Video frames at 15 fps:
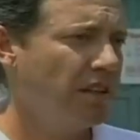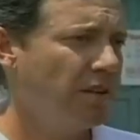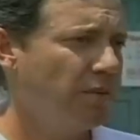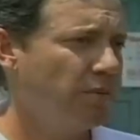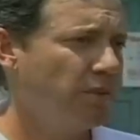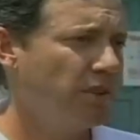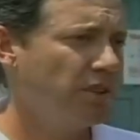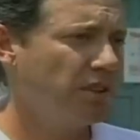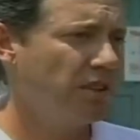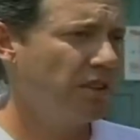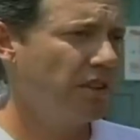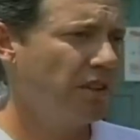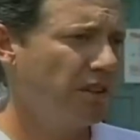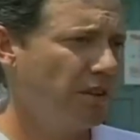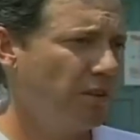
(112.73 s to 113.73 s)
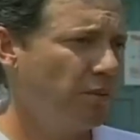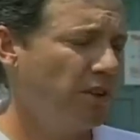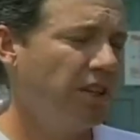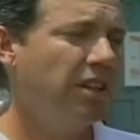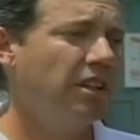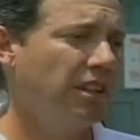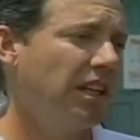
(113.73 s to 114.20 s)
And we're,
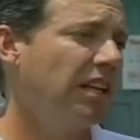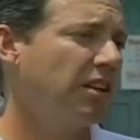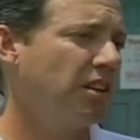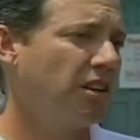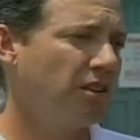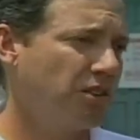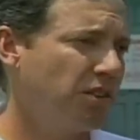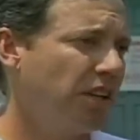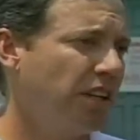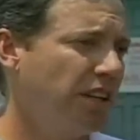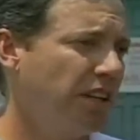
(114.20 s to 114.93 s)
we're getting a lot of calls